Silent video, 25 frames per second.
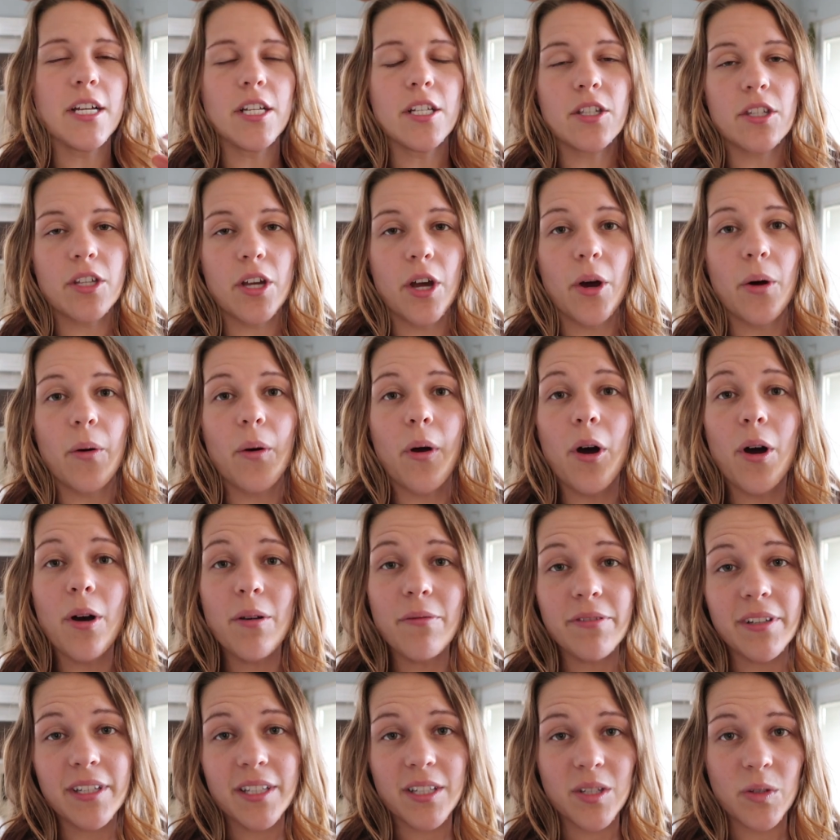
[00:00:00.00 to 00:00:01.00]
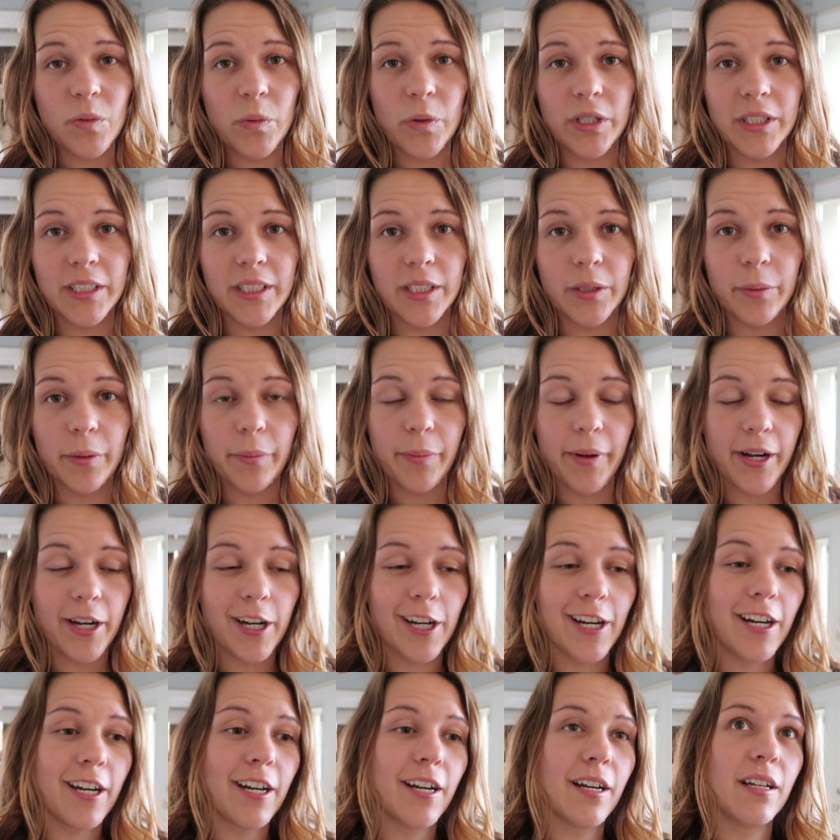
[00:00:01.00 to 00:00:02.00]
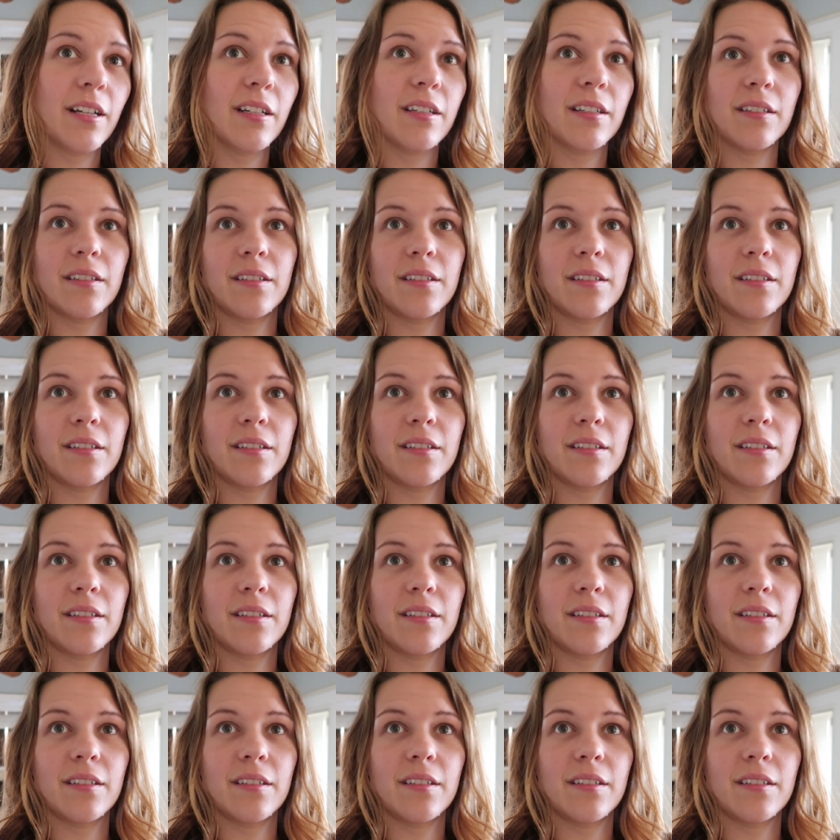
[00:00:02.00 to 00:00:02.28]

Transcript: So hopefully this will work a little bit better.